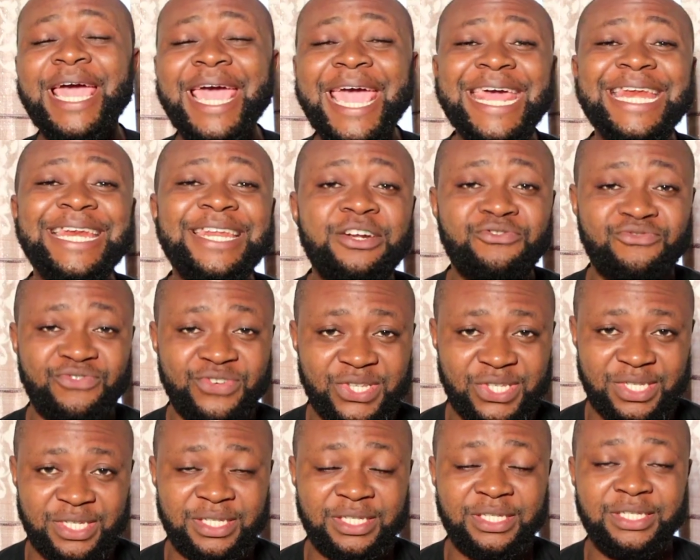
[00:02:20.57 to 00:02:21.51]
any
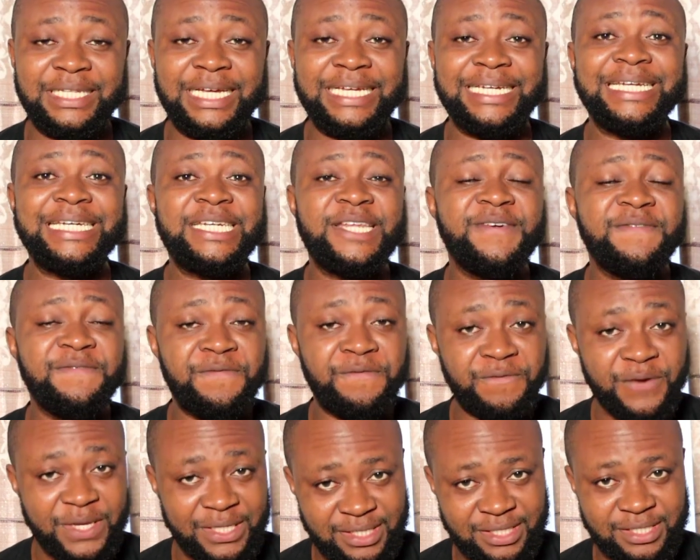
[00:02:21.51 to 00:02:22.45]
reason that they deem
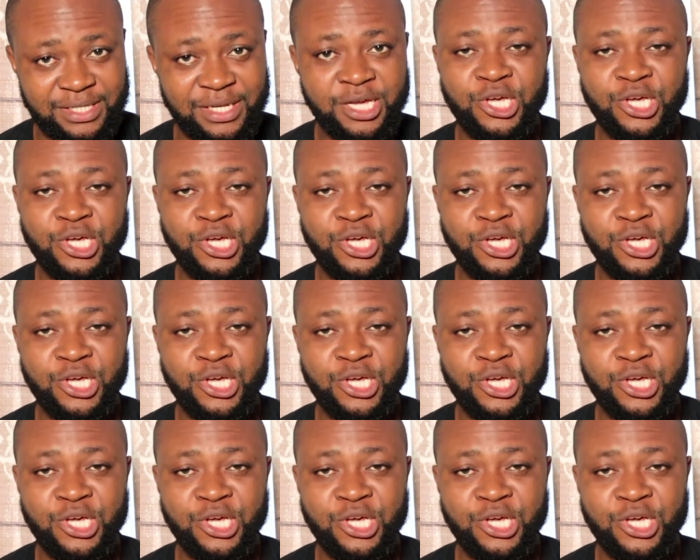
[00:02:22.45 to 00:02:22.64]
fit